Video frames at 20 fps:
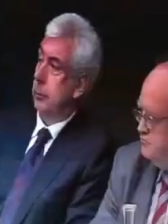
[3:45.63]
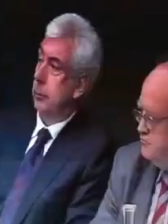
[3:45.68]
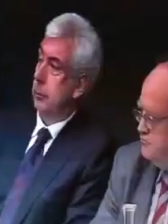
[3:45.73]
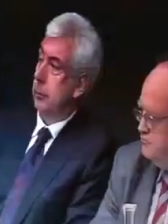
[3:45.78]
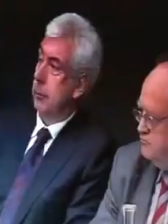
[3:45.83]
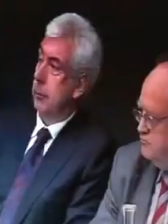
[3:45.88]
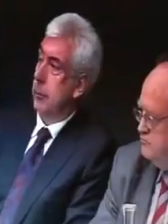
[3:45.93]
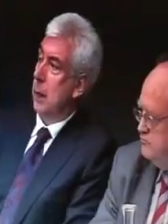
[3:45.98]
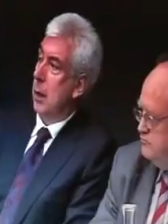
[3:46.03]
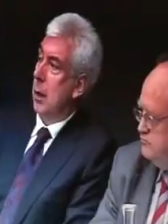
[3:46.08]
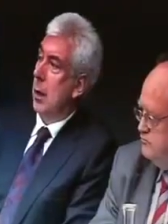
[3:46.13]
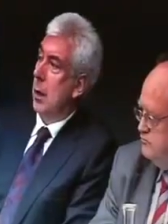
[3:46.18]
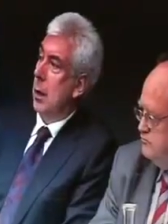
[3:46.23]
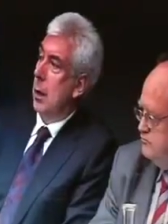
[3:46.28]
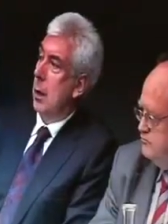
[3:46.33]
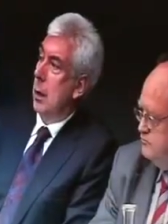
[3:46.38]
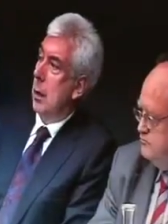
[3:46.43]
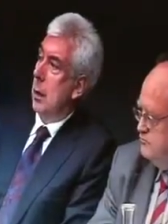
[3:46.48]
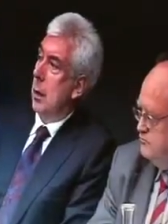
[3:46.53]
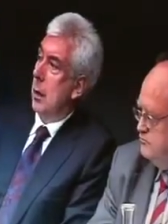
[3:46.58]
questions here to
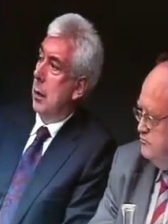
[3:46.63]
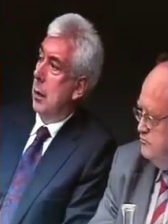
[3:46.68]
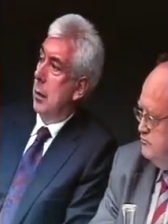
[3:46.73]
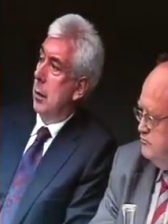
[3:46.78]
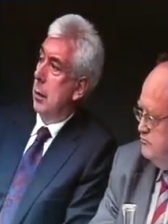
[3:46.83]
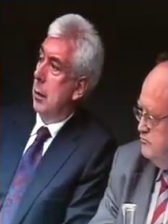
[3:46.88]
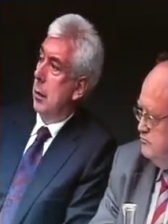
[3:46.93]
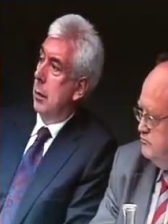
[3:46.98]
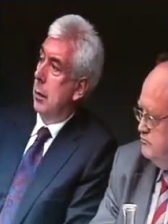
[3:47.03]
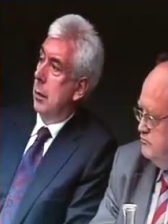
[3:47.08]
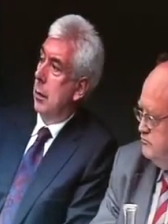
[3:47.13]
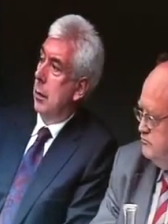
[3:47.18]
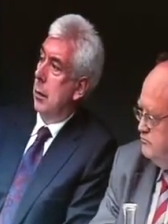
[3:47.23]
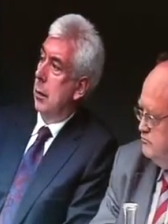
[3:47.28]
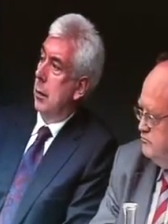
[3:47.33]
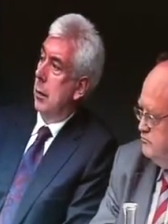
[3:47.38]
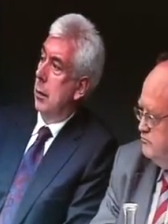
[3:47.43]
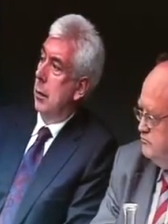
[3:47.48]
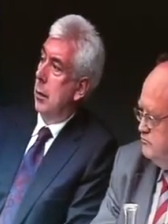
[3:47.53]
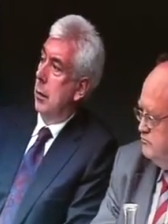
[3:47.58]
be asked about the whole thing.
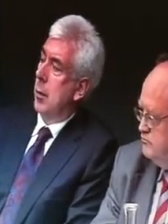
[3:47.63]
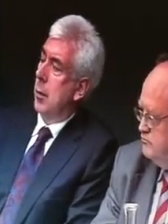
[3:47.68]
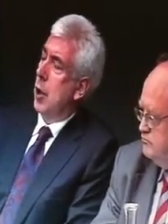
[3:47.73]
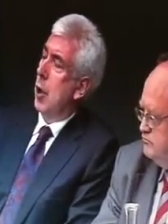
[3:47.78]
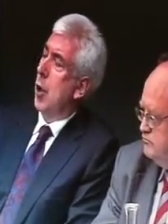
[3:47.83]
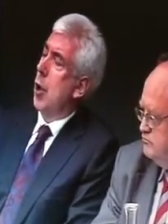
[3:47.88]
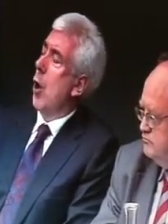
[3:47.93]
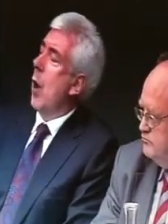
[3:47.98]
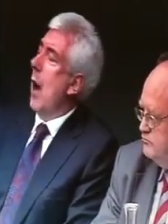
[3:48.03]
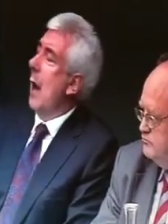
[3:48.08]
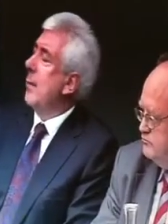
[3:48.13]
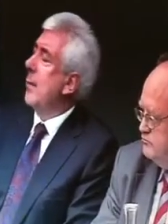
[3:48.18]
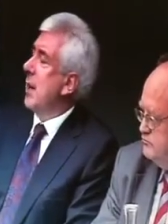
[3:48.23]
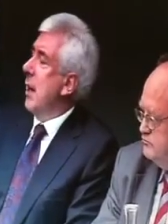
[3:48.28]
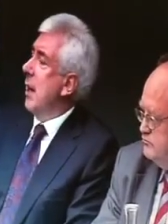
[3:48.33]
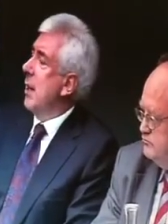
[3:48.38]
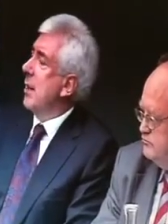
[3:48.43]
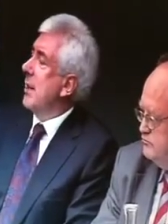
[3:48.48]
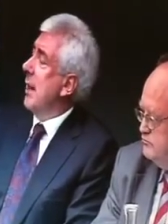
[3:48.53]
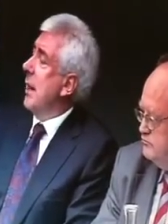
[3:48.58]
And I'm looking for
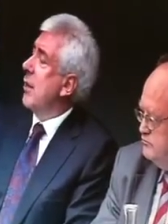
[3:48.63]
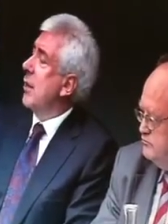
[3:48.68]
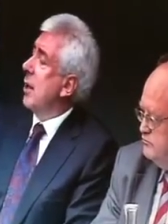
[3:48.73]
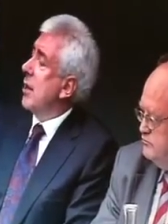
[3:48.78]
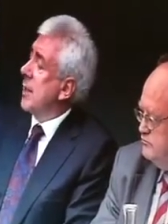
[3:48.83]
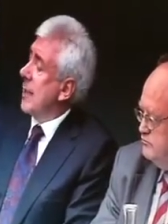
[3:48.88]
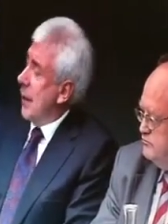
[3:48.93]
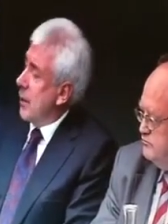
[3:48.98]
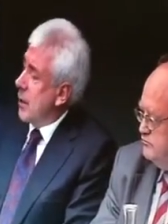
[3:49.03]
a Oireachtas